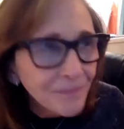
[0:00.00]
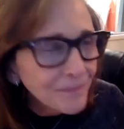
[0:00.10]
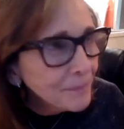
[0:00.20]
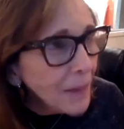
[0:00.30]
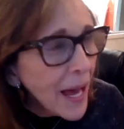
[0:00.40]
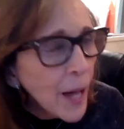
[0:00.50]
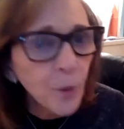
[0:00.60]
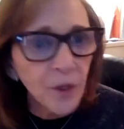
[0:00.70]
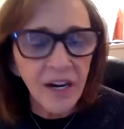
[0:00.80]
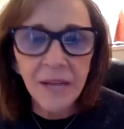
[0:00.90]

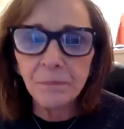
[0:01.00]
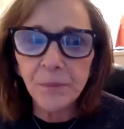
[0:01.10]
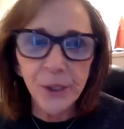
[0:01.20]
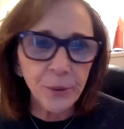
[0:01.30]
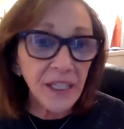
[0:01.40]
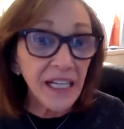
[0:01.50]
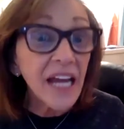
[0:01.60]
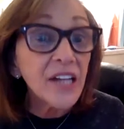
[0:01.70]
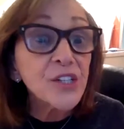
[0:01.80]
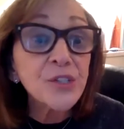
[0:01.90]
power and beauty
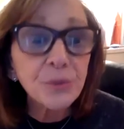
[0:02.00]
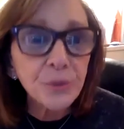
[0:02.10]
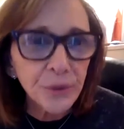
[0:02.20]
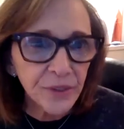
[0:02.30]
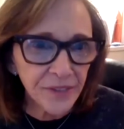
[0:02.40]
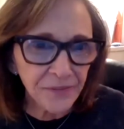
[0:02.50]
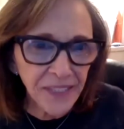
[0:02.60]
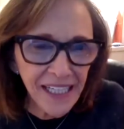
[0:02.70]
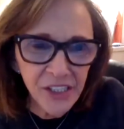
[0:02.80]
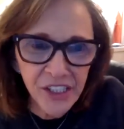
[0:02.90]
and truth of
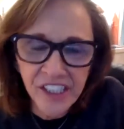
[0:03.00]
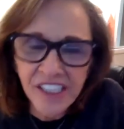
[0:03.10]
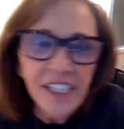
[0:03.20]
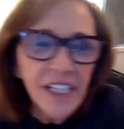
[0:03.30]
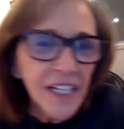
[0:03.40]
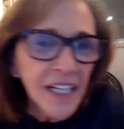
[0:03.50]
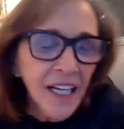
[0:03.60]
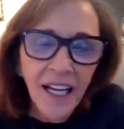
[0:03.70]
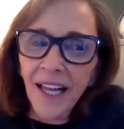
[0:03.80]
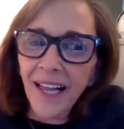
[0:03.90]
nature.
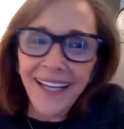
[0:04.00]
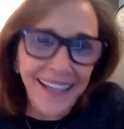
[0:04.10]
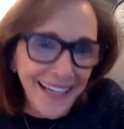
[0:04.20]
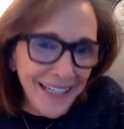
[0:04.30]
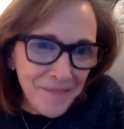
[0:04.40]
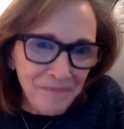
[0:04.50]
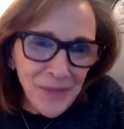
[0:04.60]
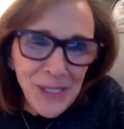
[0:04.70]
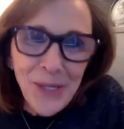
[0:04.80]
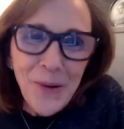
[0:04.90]
Yeah,
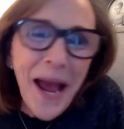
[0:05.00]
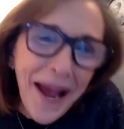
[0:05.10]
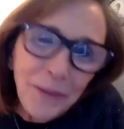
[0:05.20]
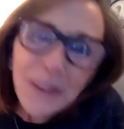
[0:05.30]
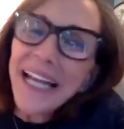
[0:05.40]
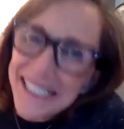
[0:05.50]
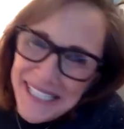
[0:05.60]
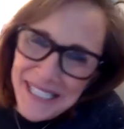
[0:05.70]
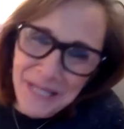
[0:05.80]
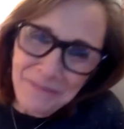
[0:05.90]
so I would like to
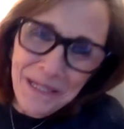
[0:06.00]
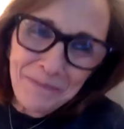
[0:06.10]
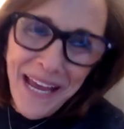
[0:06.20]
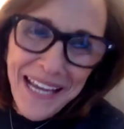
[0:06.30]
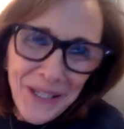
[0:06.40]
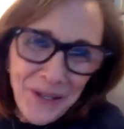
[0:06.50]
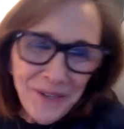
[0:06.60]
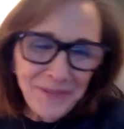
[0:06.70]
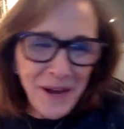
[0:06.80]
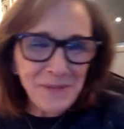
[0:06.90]
see the Big Bang, though, if
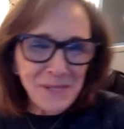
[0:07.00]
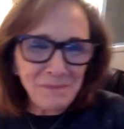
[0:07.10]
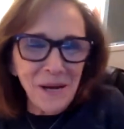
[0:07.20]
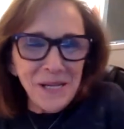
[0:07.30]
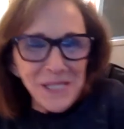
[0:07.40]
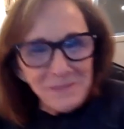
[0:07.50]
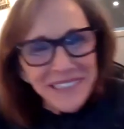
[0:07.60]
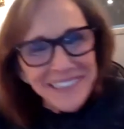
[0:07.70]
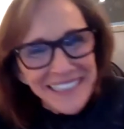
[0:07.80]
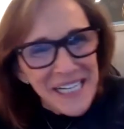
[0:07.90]
that was a
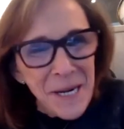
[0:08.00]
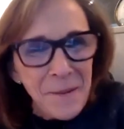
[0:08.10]
possibility.